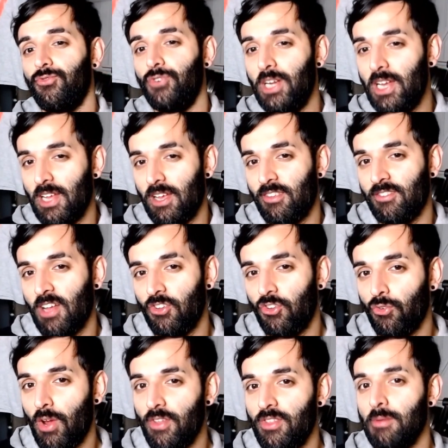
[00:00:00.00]

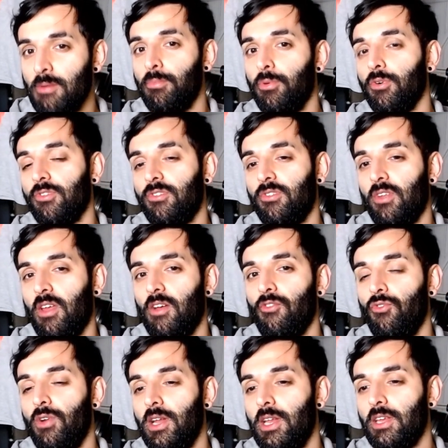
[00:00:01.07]
exaggerate the inputs and
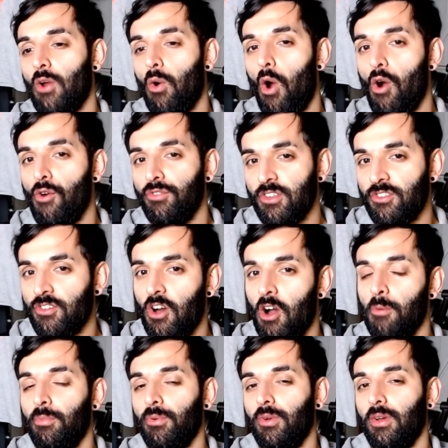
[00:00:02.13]
really go over the top,
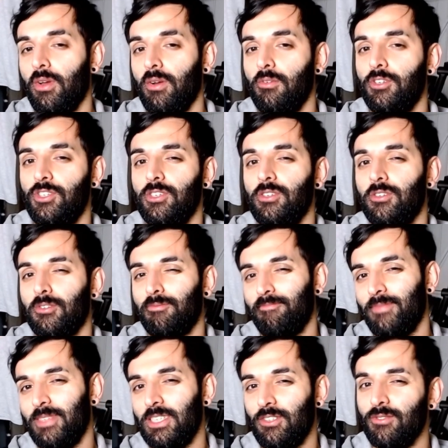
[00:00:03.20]
which is,
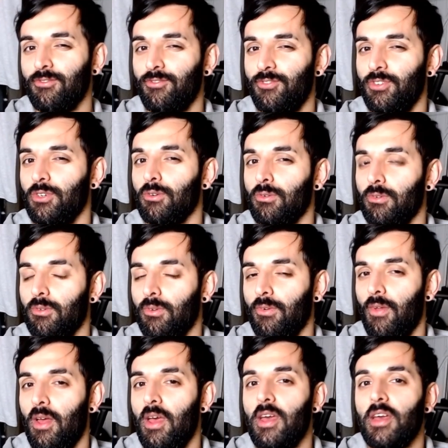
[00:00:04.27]
it doesn't
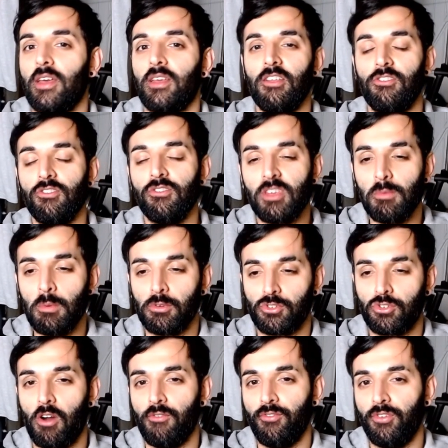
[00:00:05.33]
give me much
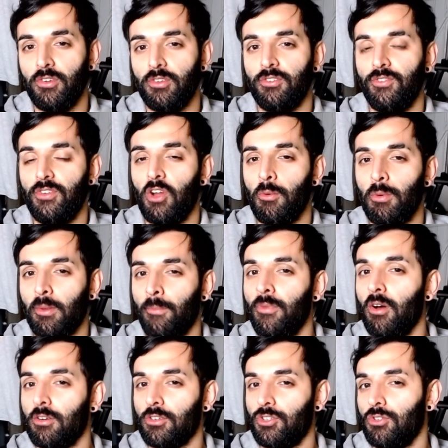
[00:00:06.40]
confidence, if you know what I mean. I'm
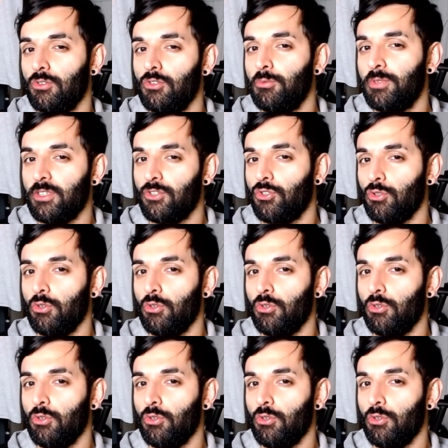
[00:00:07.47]
not 100% sure